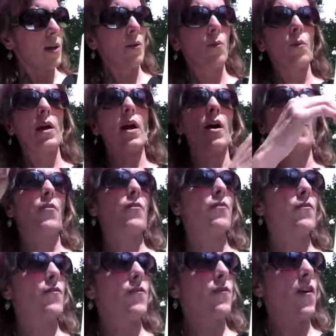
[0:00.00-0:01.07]
we are
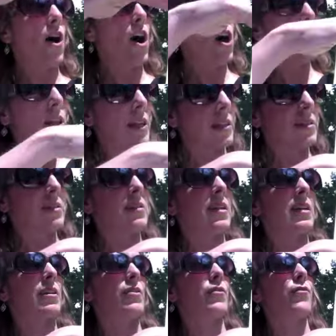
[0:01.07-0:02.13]
falling 6